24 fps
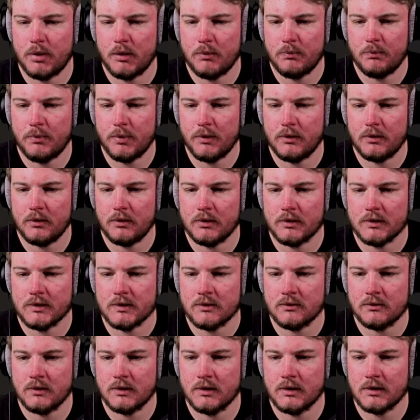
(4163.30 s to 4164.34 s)
pop,
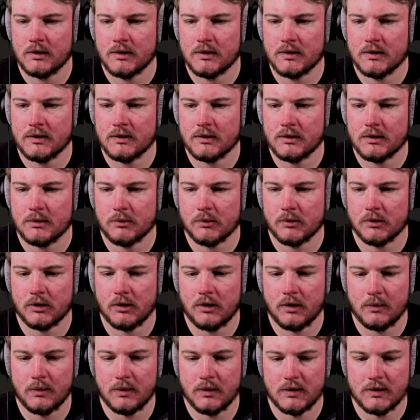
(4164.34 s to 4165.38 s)
do this,
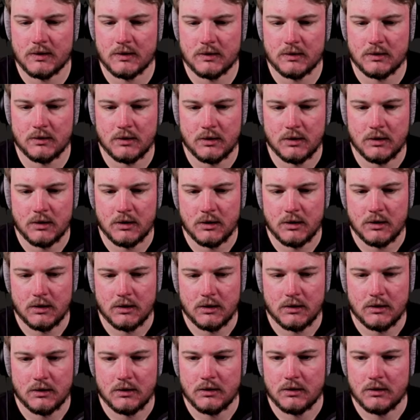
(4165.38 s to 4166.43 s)
figure out this.
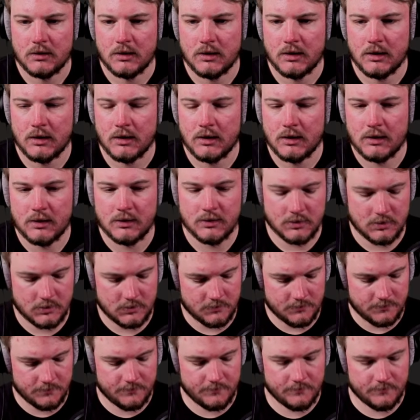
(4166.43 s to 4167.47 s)
And